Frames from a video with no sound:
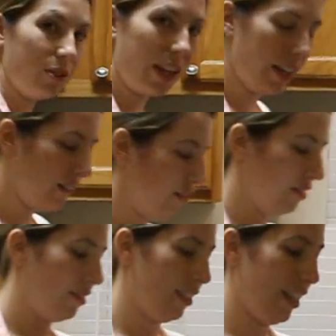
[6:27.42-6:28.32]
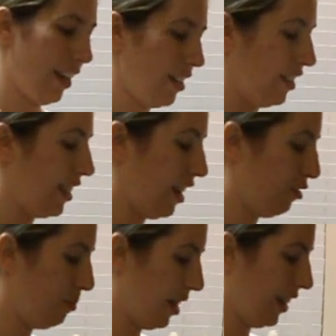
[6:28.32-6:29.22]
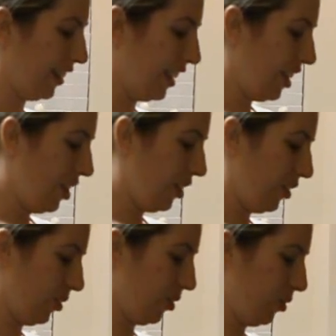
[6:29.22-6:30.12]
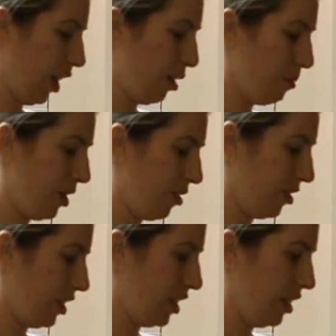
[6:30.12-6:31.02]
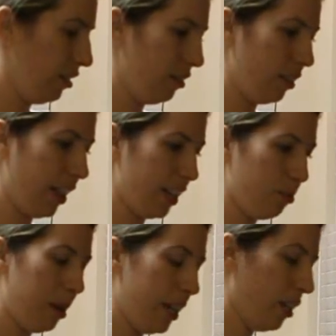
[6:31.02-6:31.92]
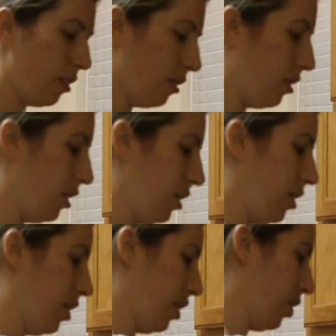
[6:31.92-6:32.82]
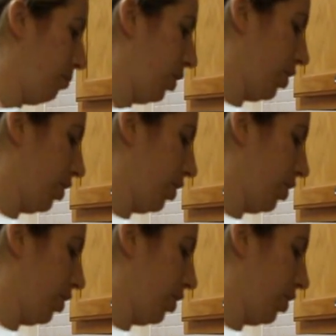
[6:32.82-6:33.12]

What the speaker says: you can. I just have my good old 9x13 glass pan. And I'm